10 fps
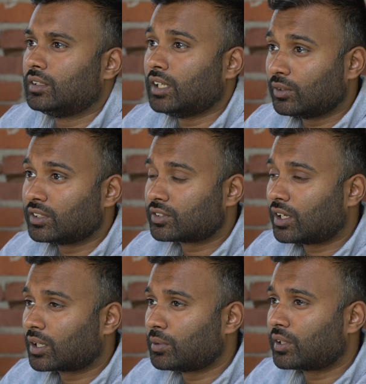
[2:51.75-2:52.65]
Now let's
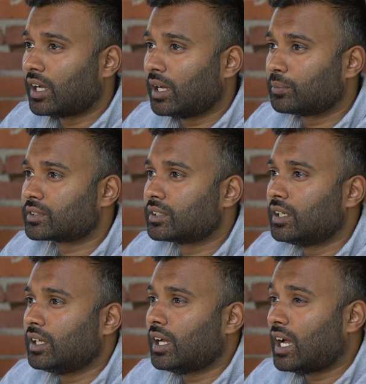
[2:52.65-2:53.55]
talk about apps.
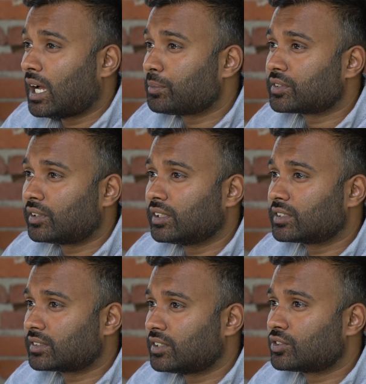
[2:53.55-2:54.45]
Apps are an
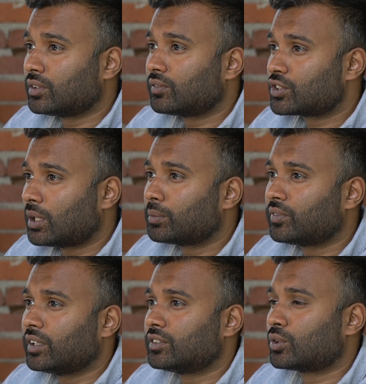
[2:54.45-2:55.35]
extension of
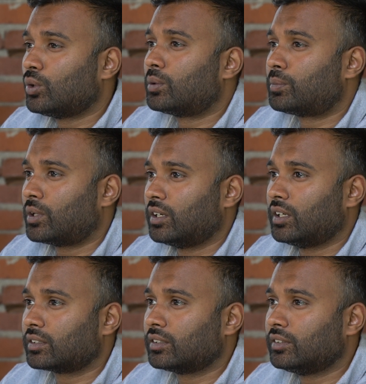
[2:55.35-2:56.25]
Shopify's core product.